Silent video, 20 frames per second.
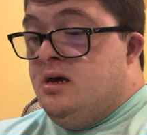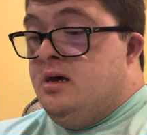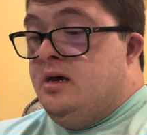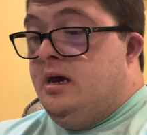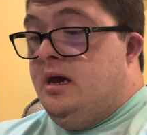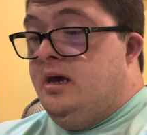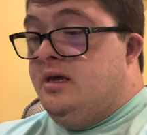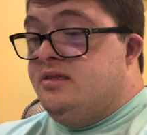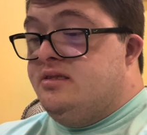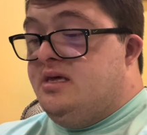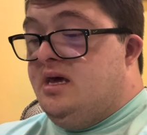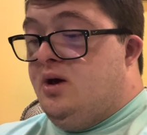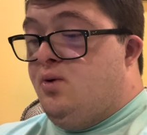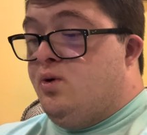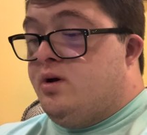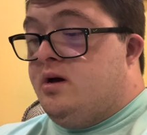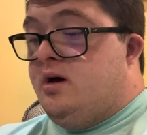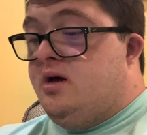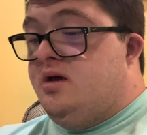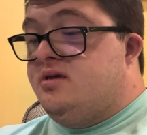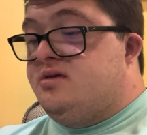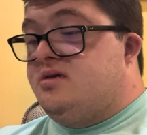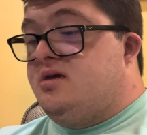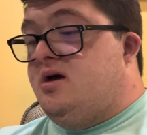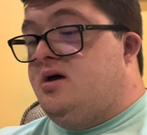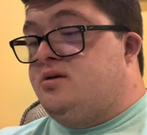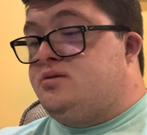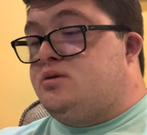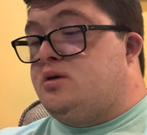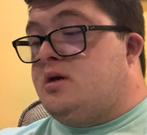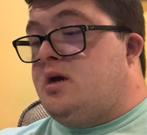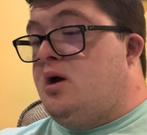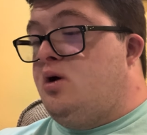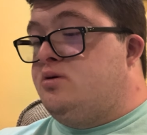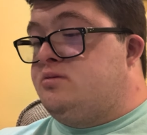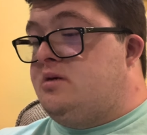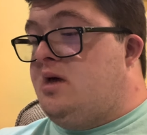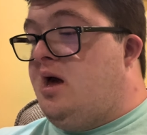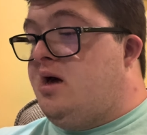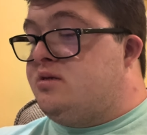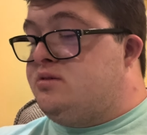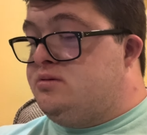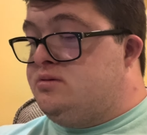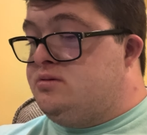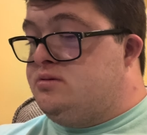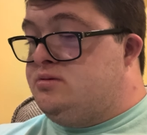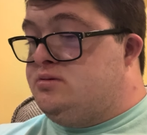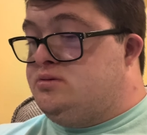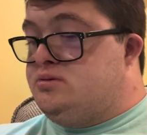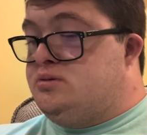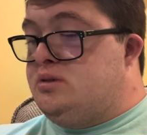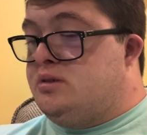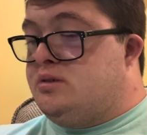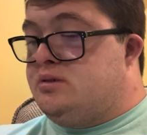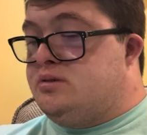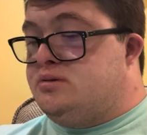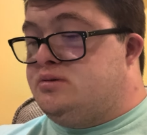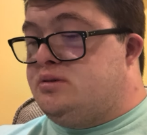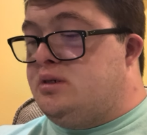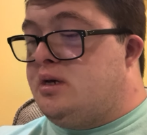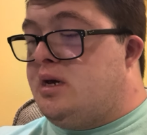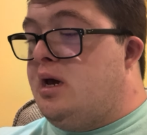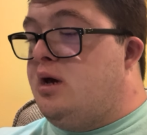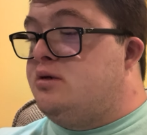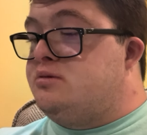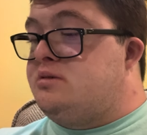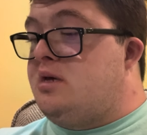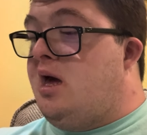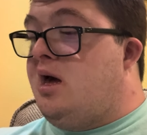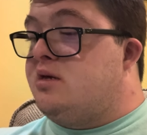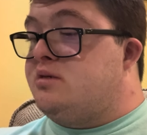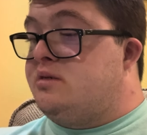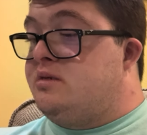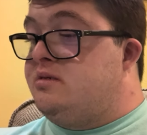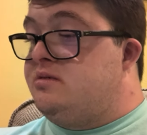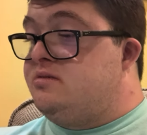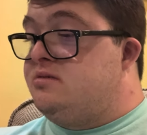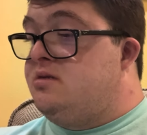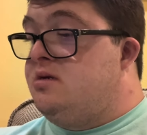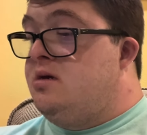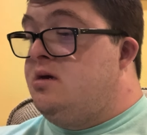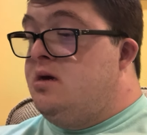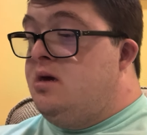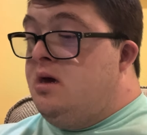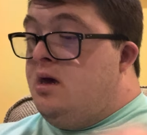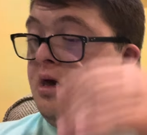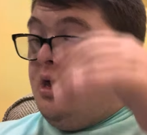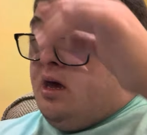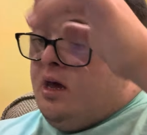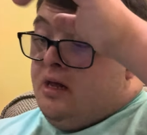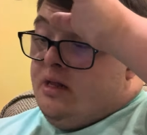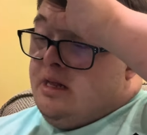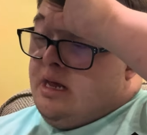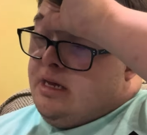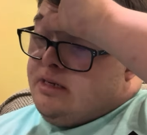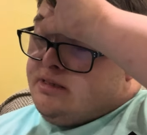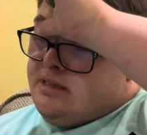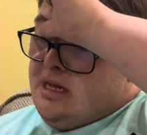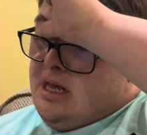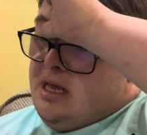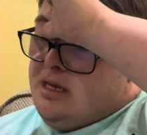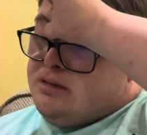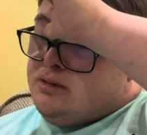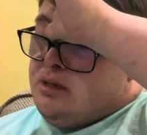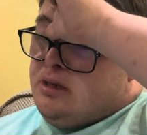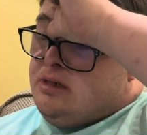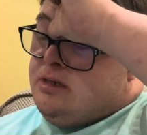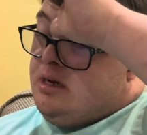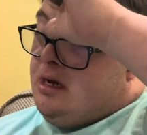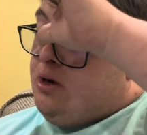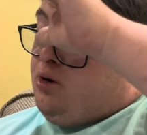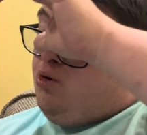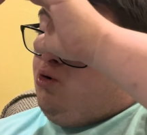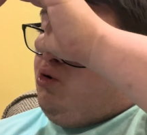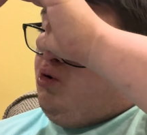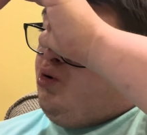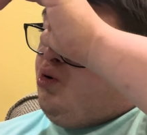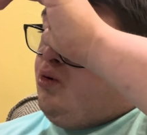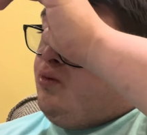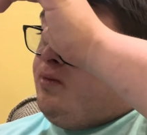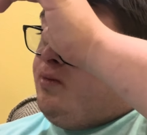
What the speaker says: And then we got Secure Saxon. Les Nelson and Uhu